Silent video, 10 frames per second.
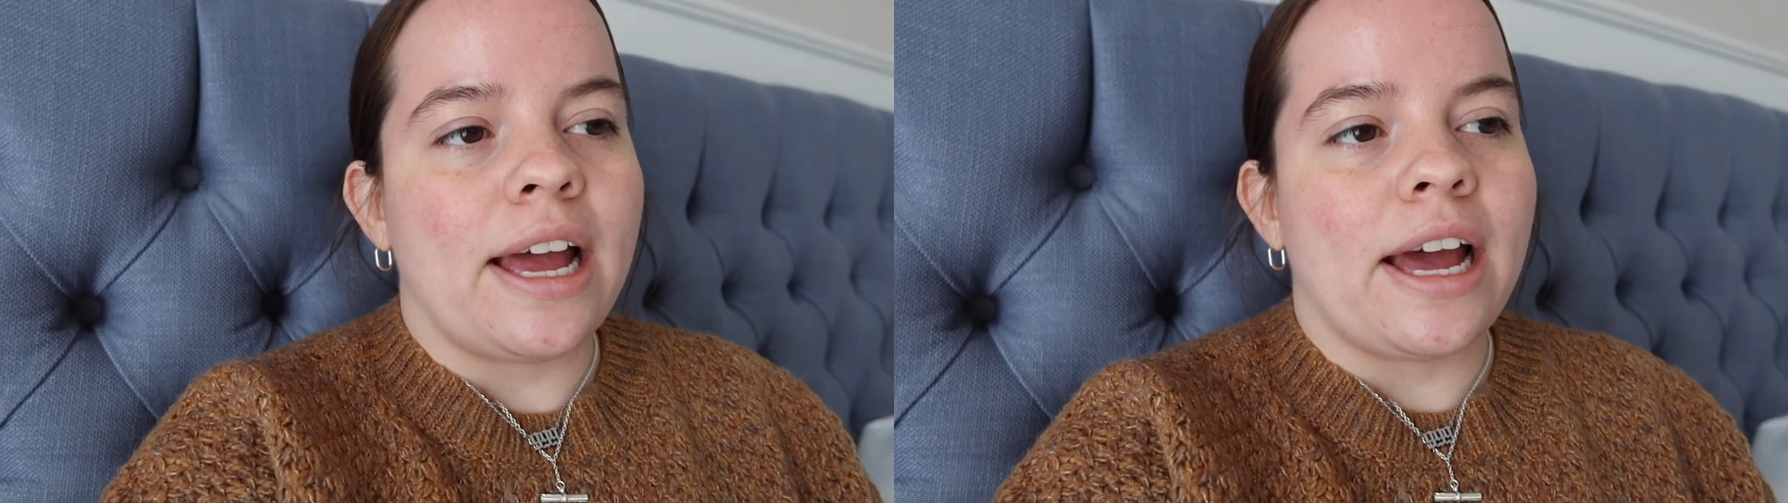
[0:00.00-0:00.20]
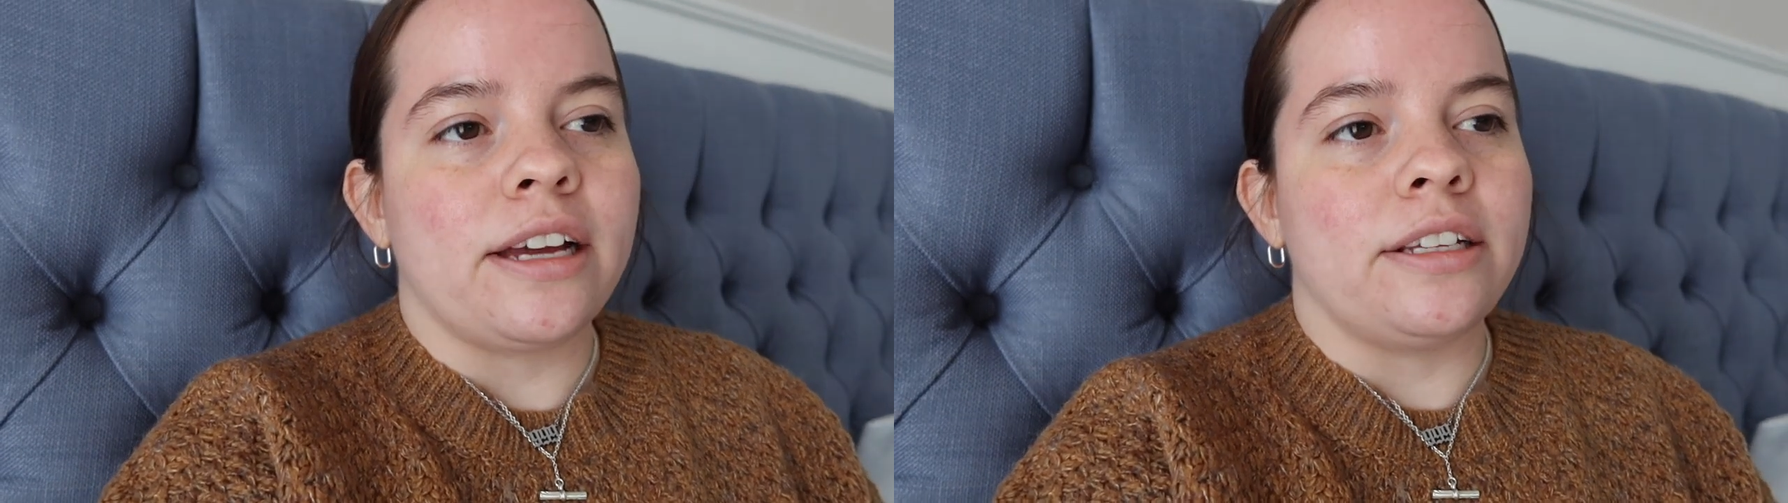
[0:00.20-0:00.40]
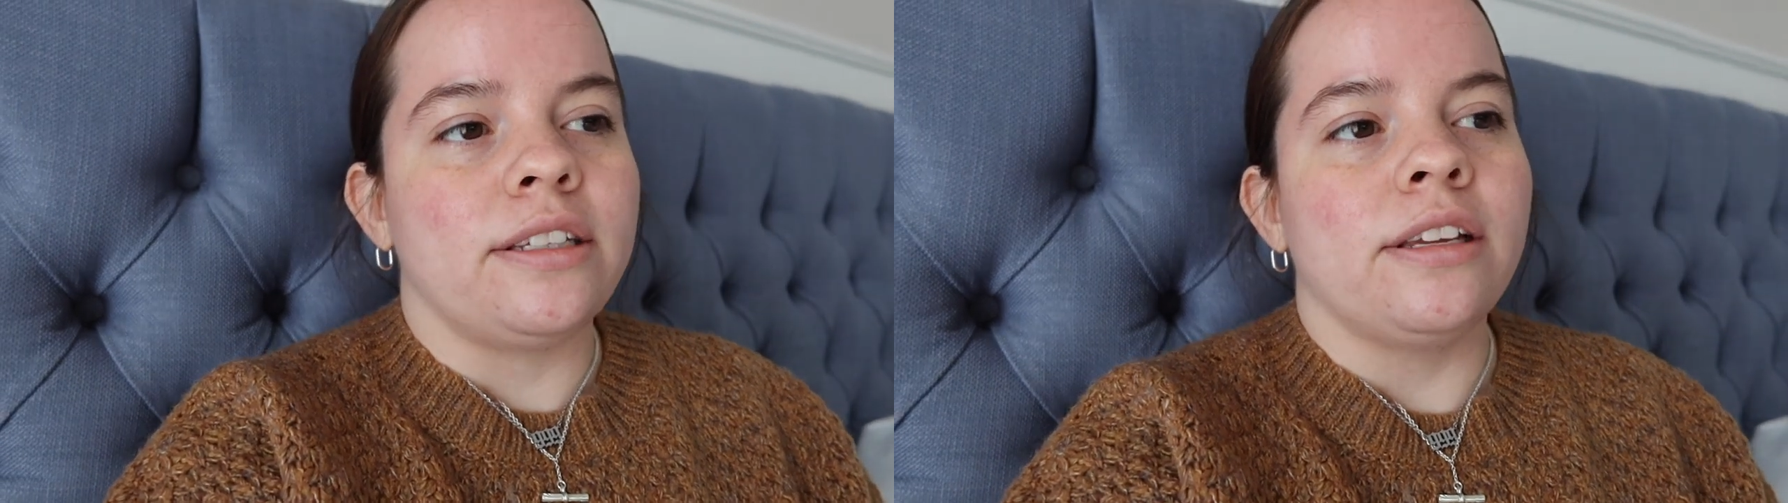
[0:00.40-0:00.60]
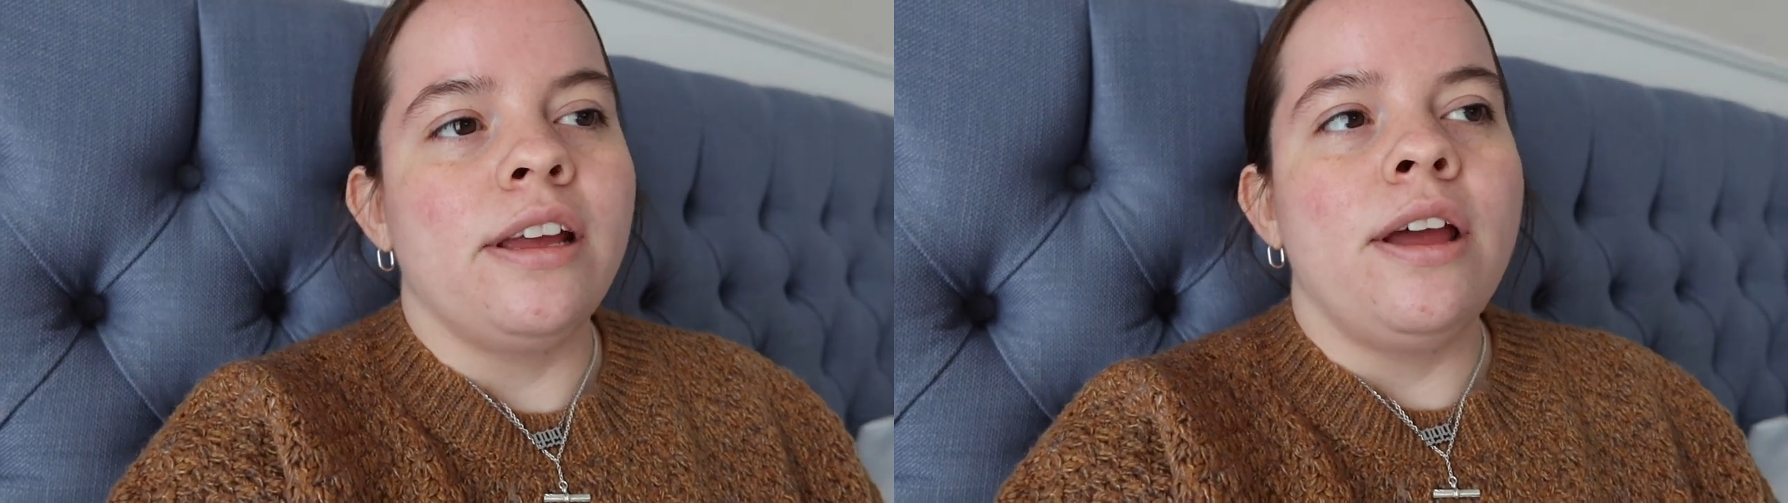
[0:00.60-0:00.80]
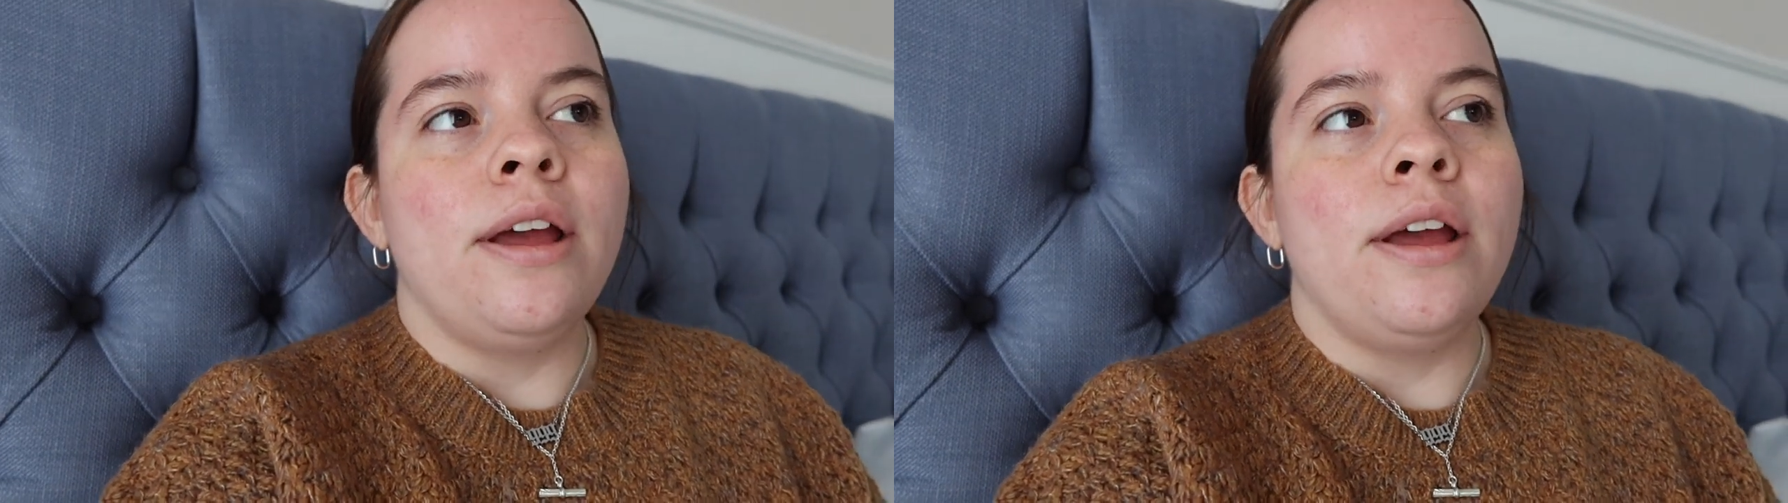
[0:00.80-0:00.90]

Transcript: as